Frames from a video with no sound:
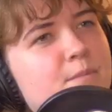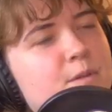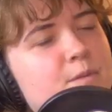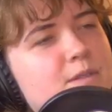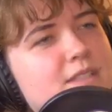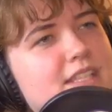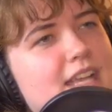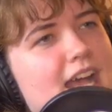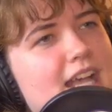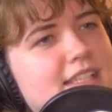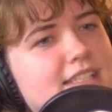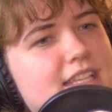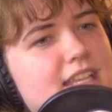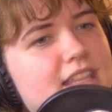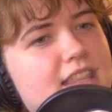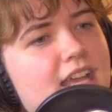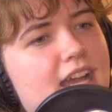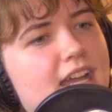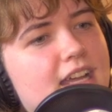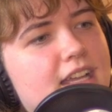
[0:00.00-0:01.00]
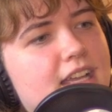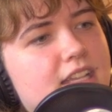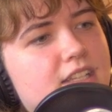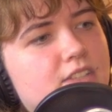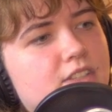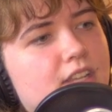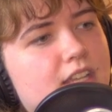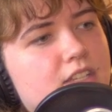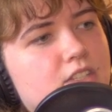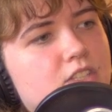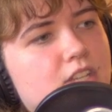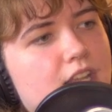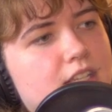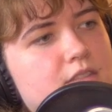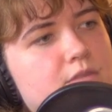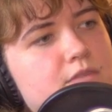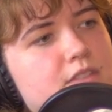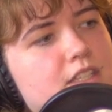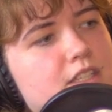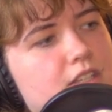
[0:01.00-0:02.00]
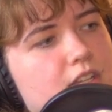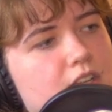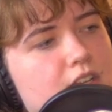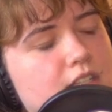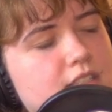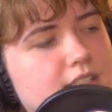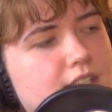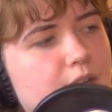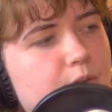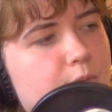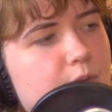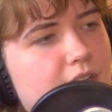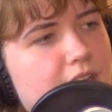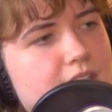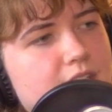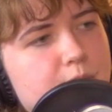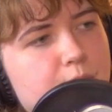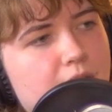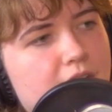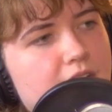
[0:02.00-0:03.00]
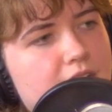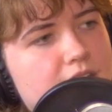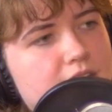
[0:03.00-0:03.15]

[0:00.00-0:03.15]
was asking that and like genuinely curious, I would explain.